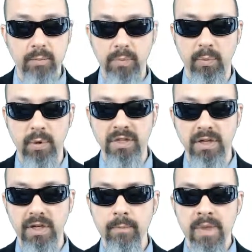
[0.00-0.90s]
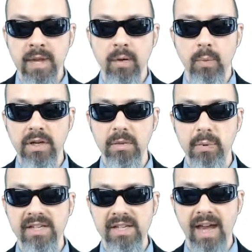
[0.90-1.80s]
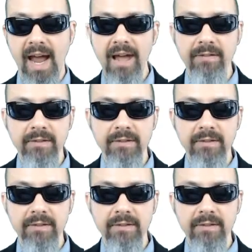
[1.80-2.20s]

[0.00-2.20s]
proportion here, we could place half of